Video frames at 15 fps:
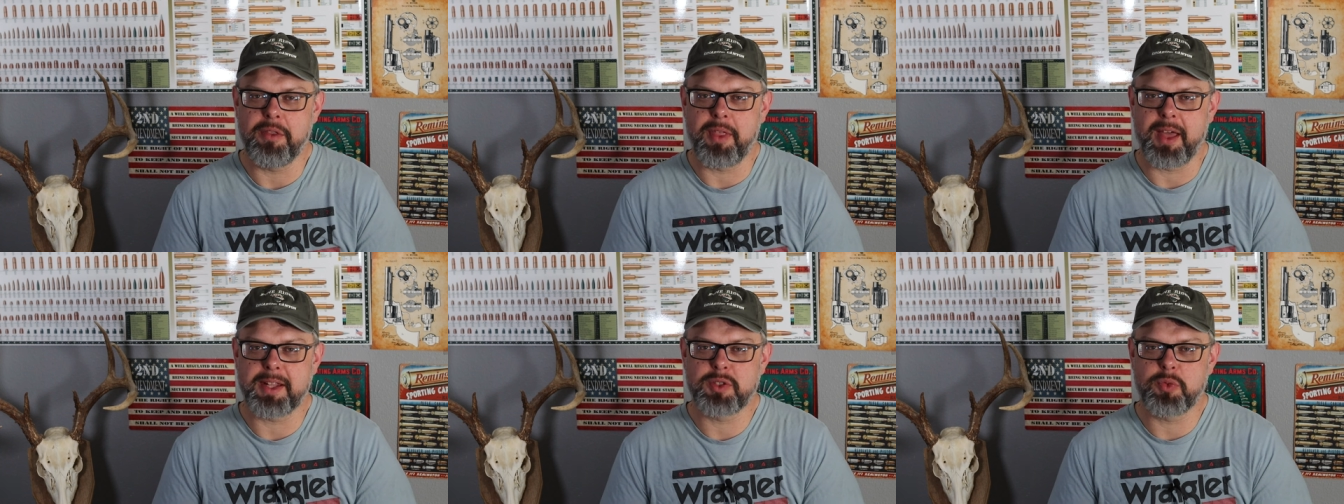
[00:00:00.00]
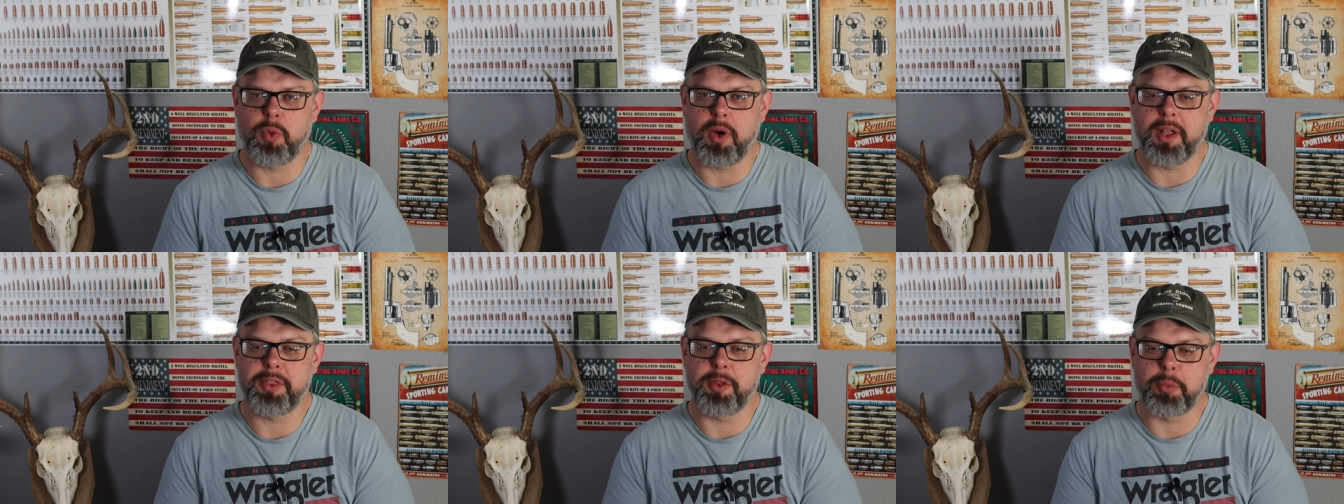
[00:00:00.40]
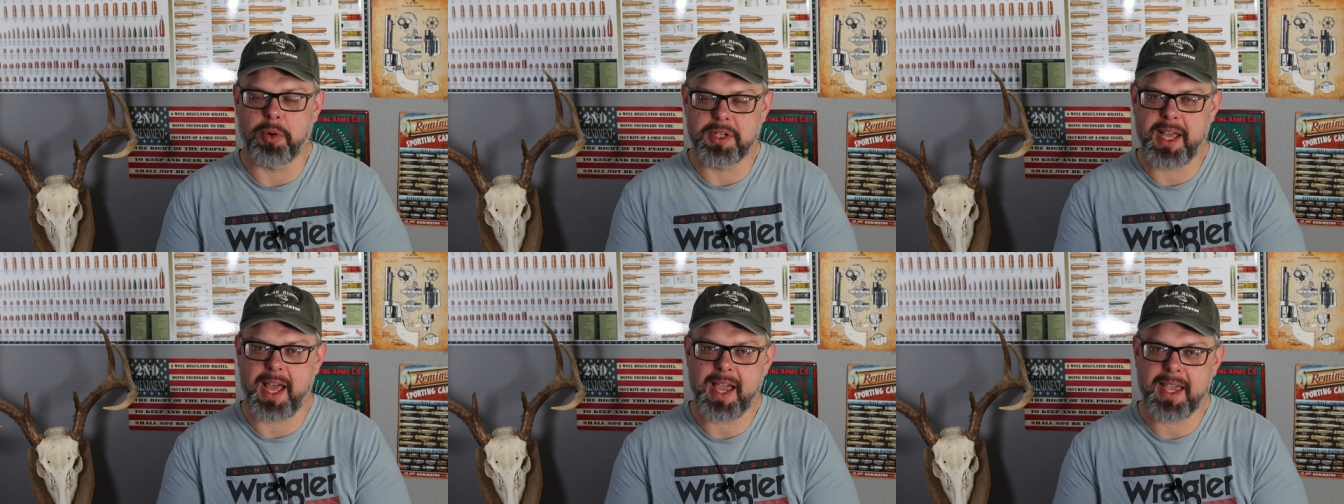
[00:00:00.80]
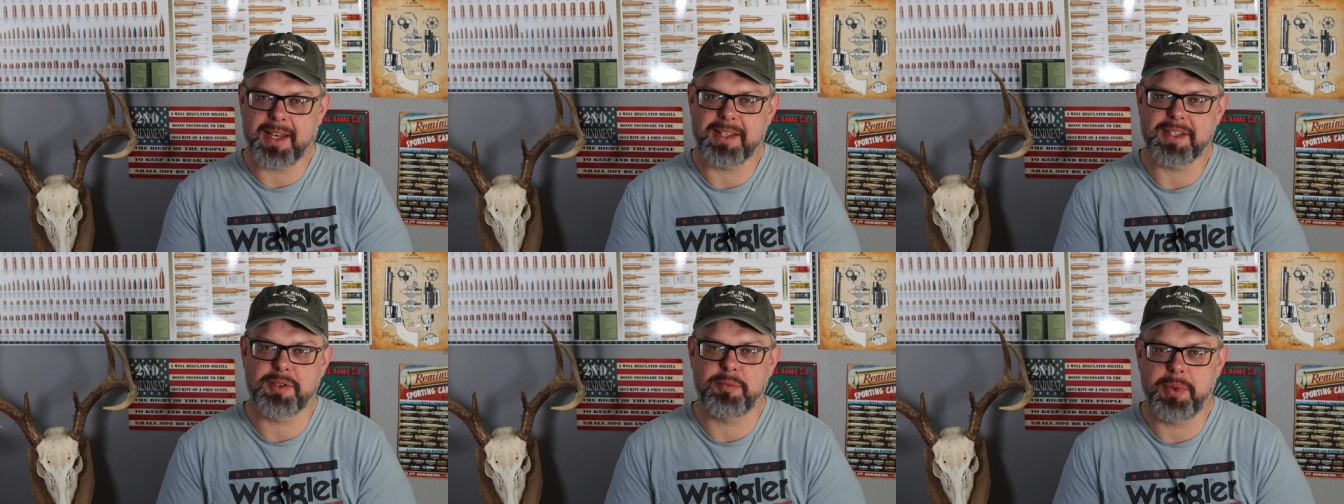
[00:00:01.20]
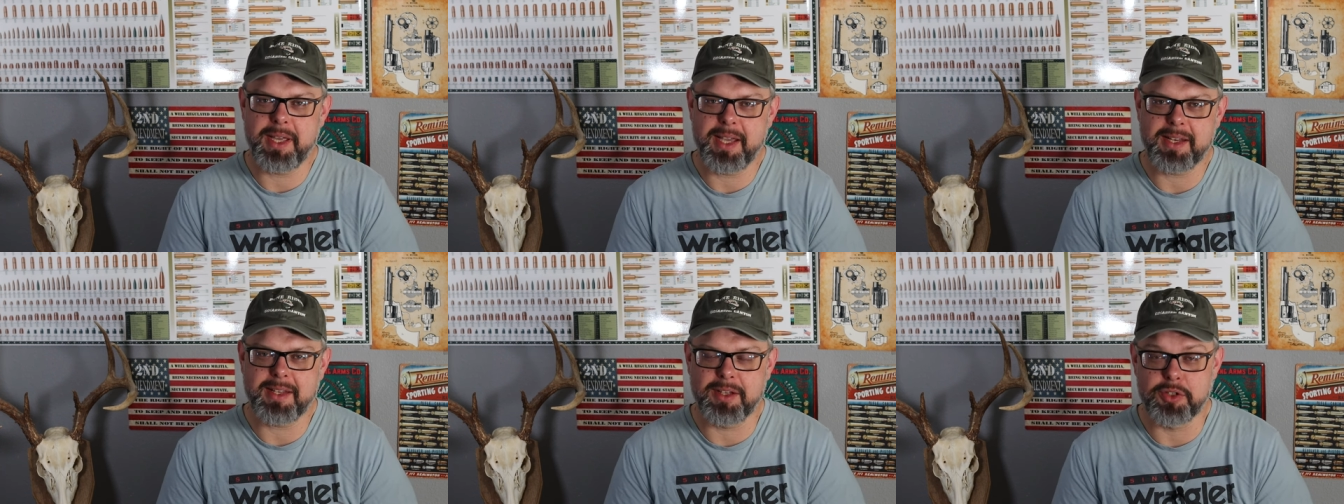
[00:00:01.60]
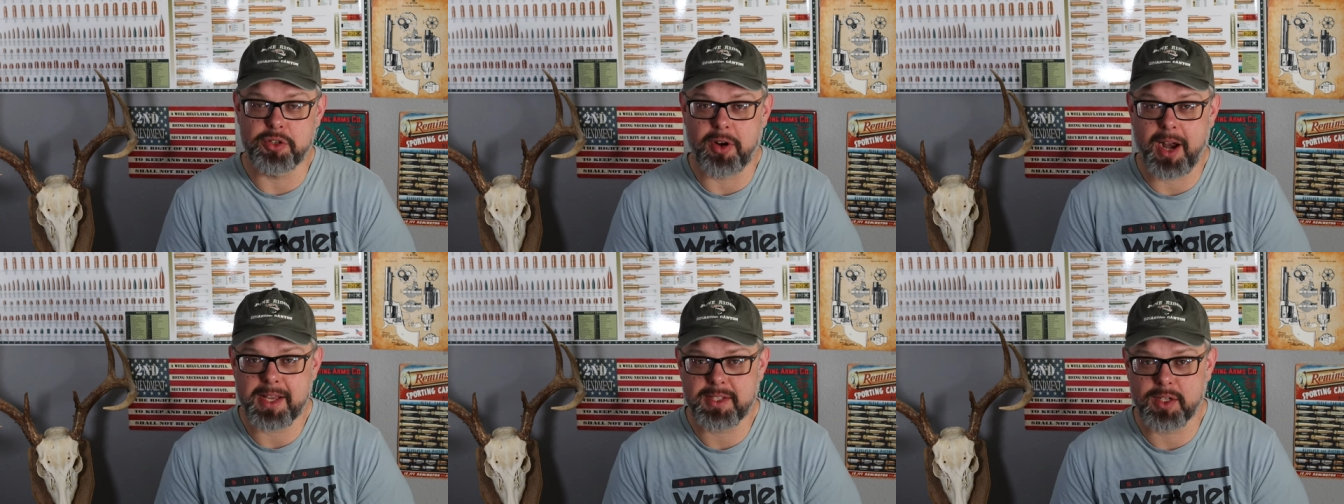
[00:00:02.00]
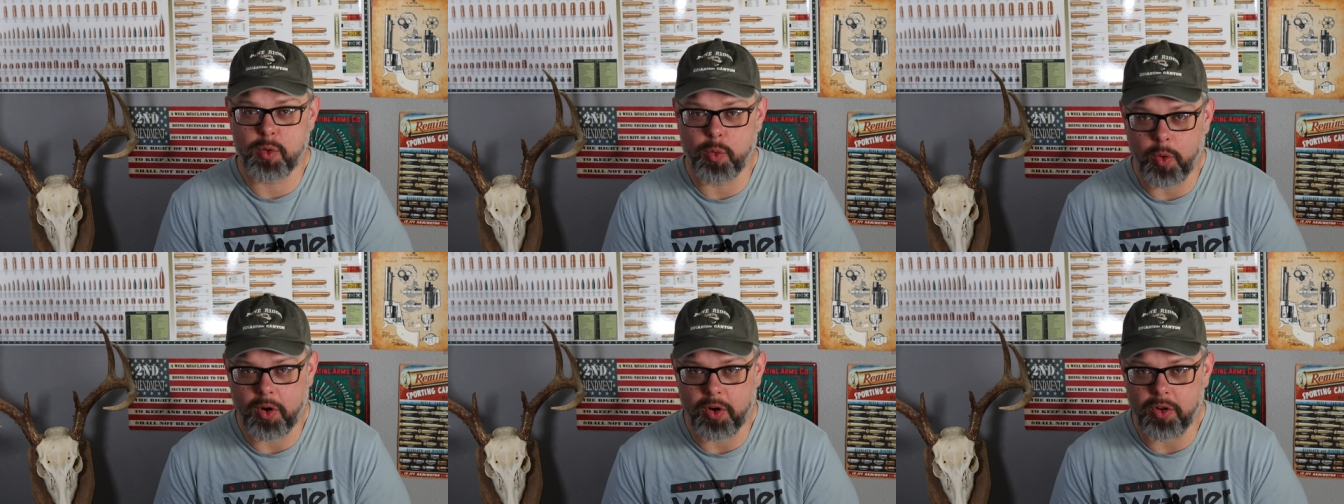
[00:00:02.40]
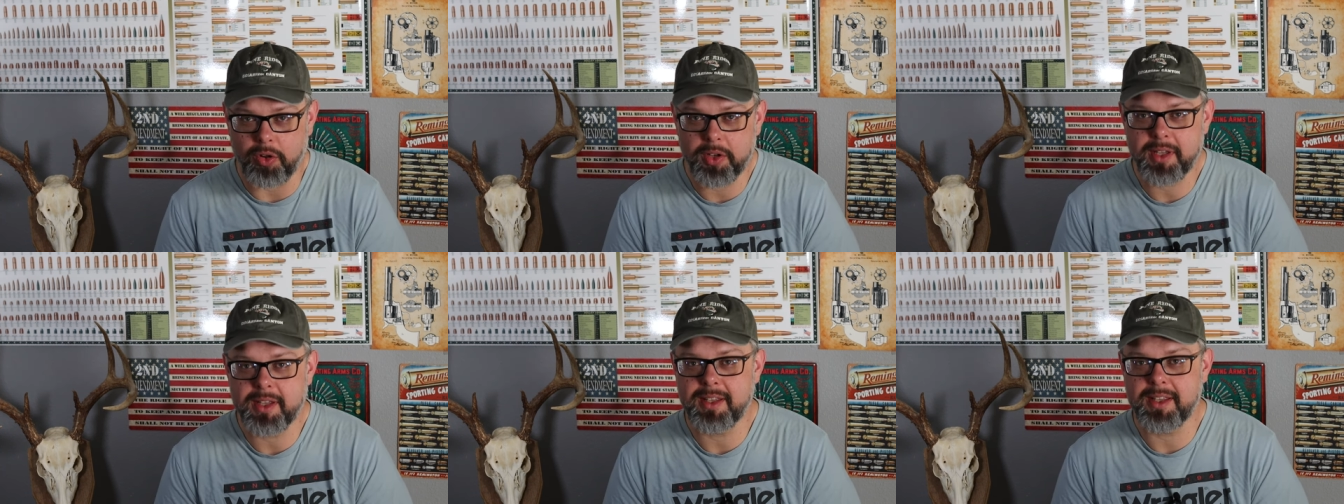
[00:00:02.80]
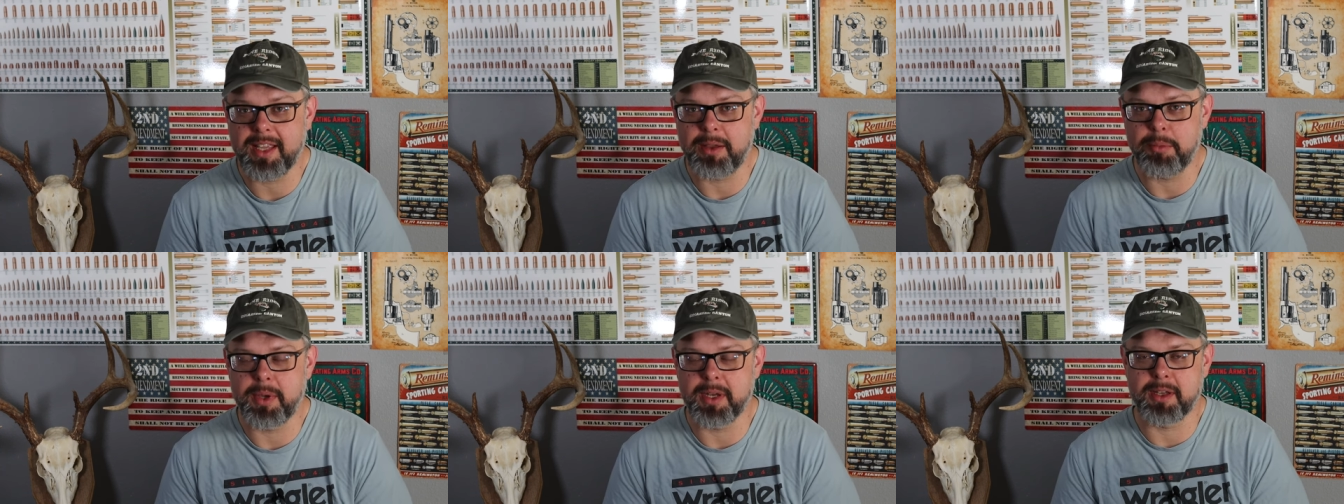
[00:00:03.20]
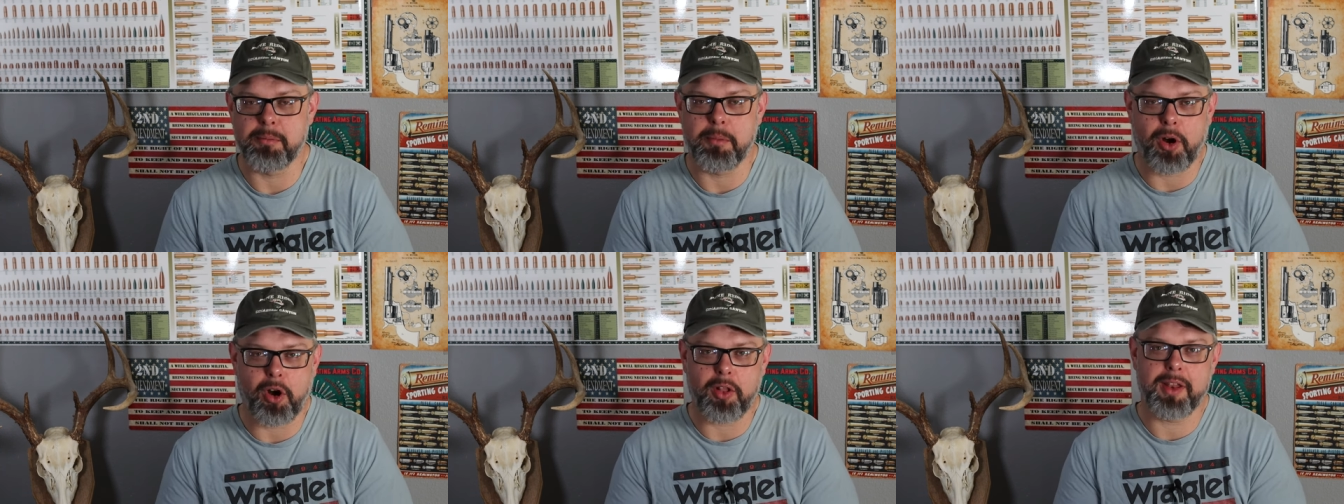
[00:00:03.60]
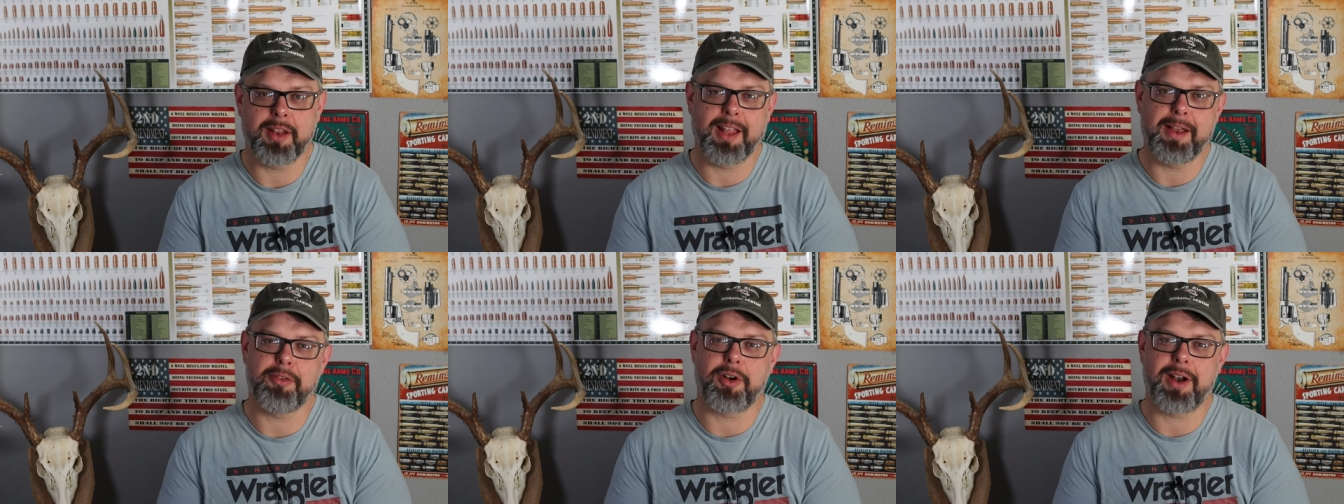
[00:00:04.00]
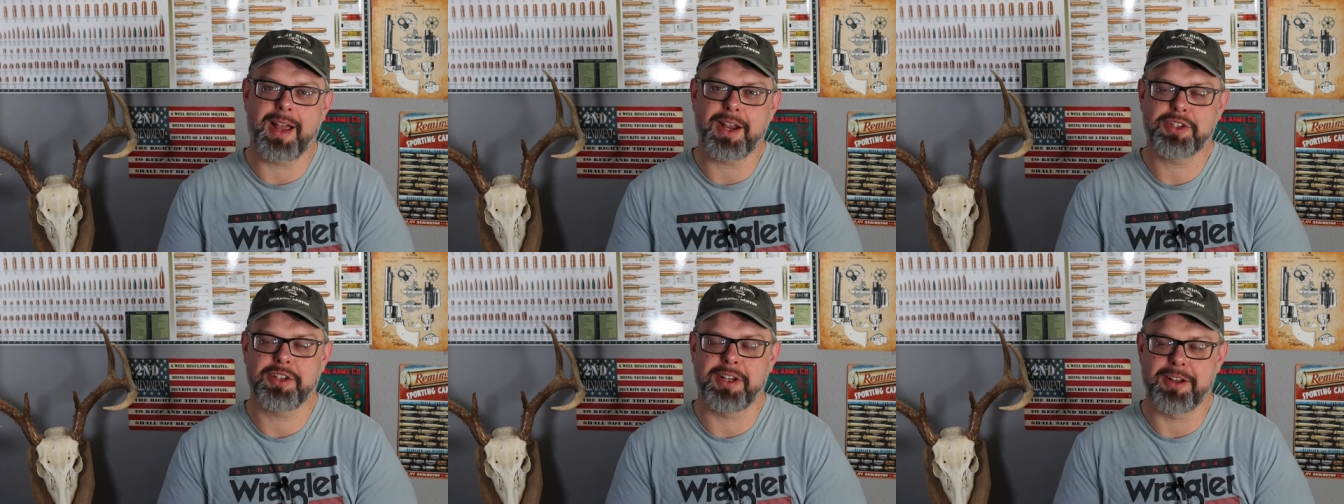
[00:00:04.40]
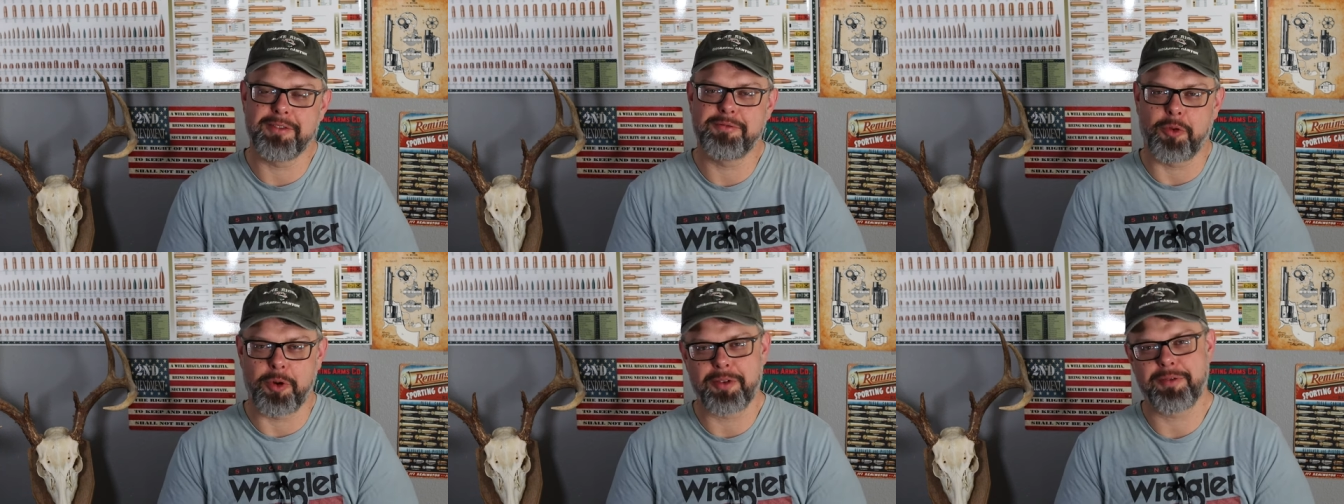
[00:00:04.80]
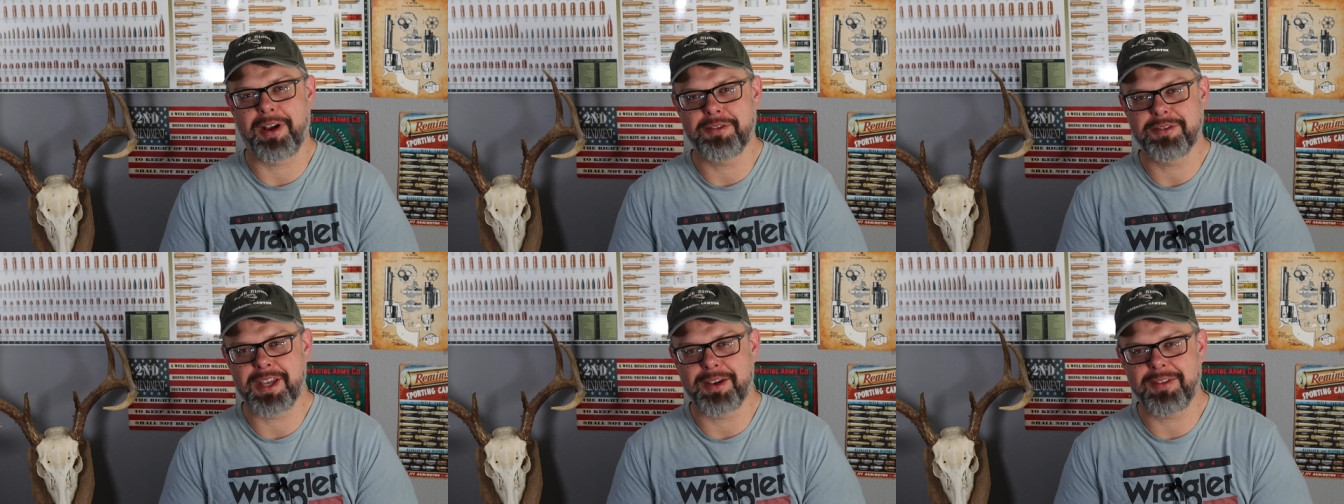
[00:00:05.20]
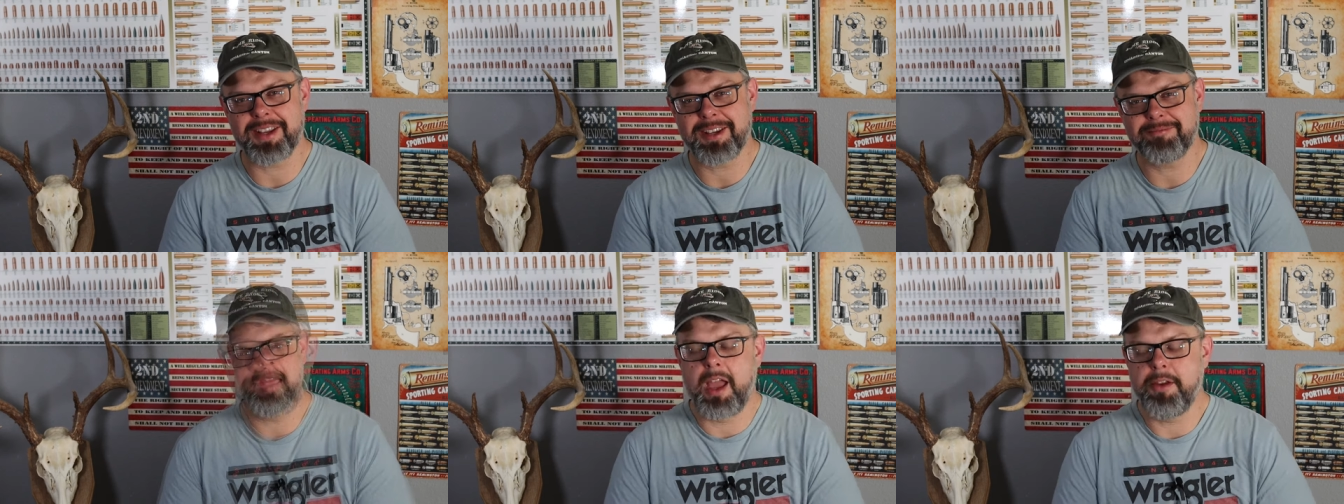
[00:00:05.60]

That's what the protagonist picked in Jurassic World, he picked a Marlin lever action in 4570.